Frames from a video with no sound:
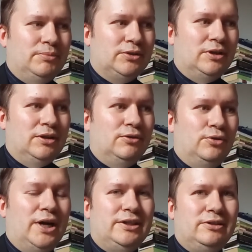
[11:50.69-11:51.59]
But
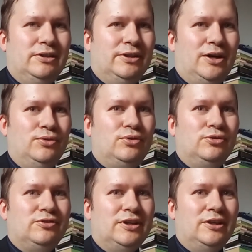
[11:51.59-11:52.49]
rightly now you
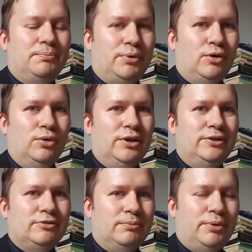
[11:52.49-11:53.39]
could say that
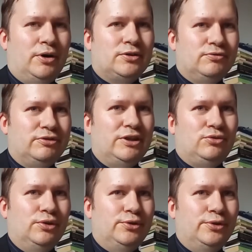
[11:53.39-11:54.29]
Poland is a part of
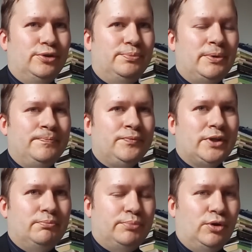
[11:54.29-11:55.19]
Central Europe,
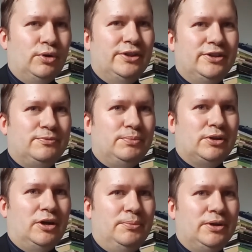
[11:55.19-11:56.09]
and Poland is
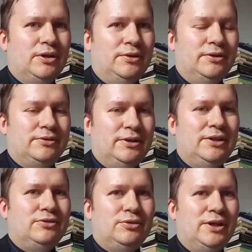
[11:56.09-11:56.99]
becoming an
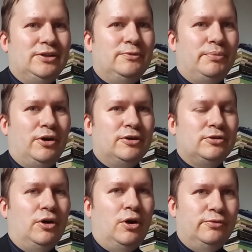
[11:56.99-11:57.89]
integrated
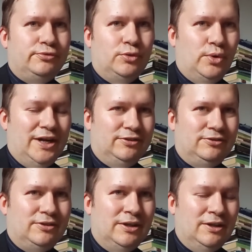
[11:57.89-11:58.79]
part of the
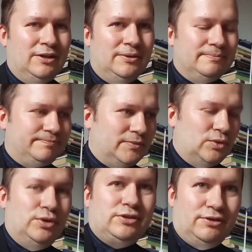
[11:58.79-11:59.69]
West,
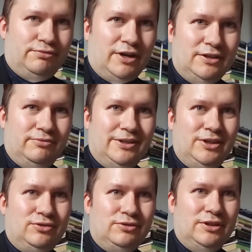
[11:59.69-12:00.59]
which I find very
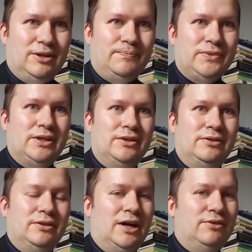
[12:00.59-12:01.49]
interesting,
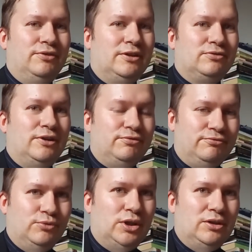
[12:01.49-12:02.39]
and I think
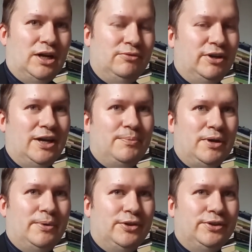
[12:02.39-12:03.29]
I'm very
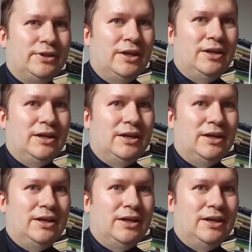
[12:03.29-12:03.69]
happy about it.